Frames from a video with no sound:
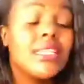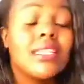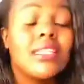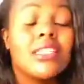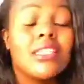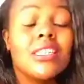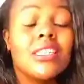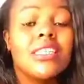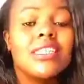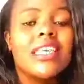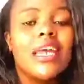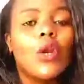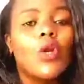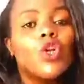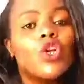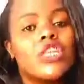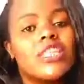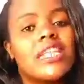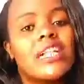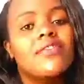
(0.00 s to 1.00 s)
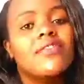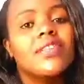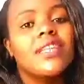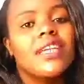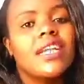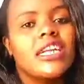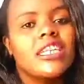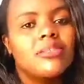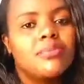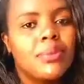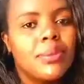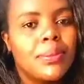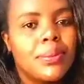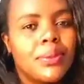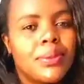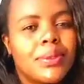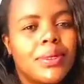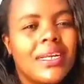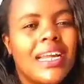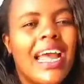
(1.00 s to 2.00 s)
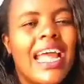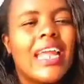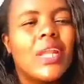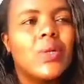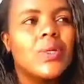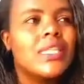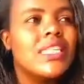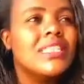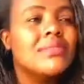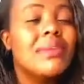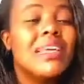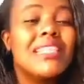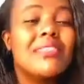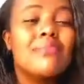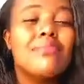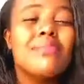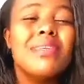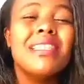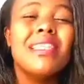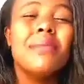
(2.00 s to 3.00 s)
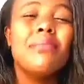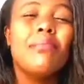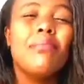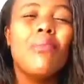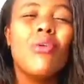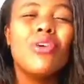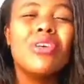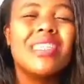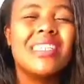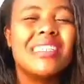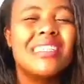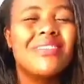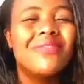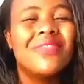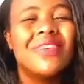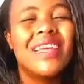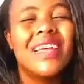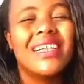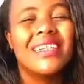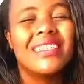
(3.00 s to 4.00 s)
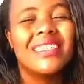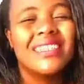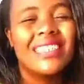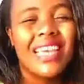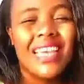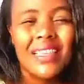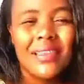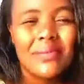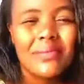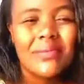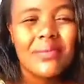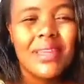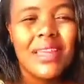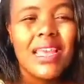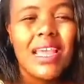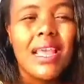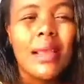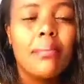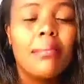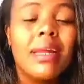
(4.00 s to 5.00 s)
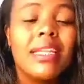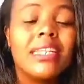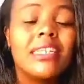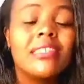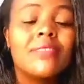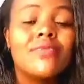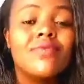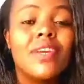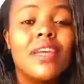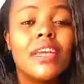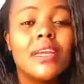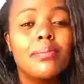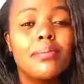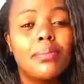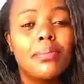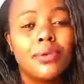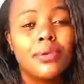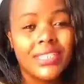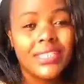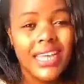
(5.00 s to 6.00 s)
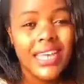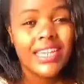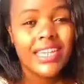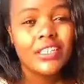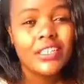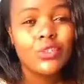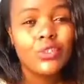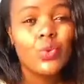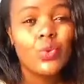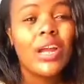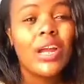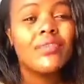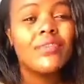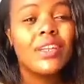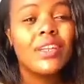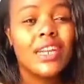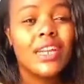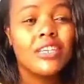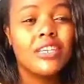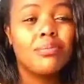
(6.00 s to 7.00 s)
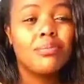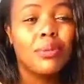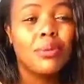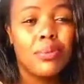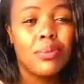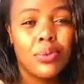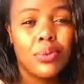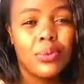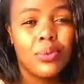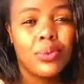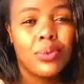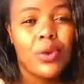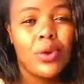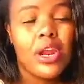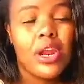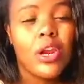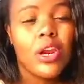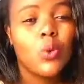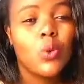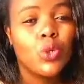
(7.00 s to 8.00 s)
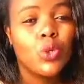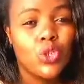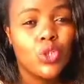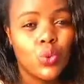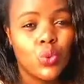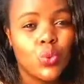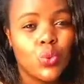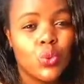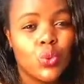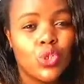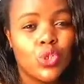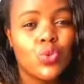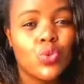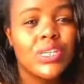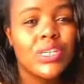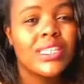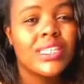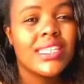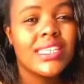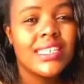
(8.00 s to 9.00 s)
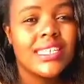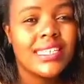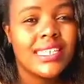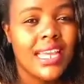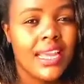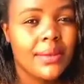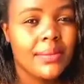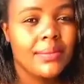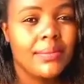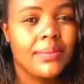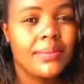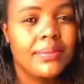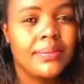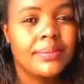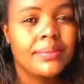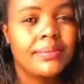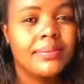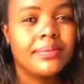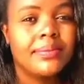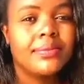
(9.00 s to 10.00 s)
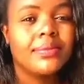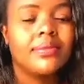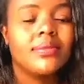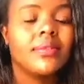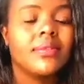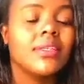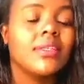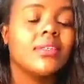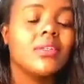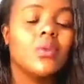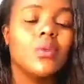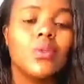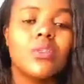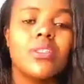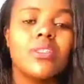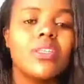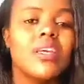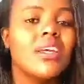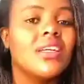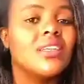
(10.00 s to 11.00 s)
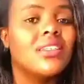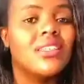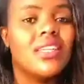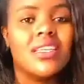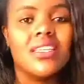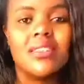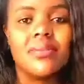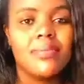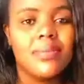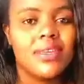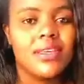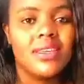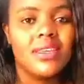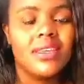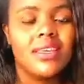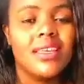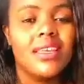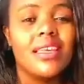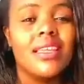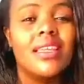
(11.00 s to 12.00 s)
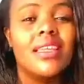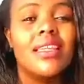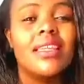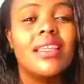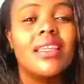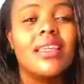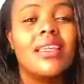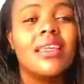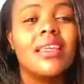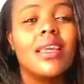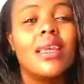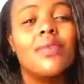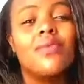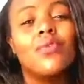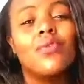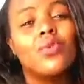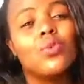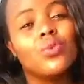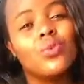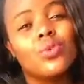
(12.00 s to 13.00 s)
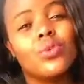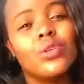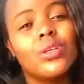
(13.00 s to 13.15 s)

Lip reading: is surround yourself with the right people. I know this might be the most difficult time, but it's very important to have the right people around you during this time. Because trust me, if you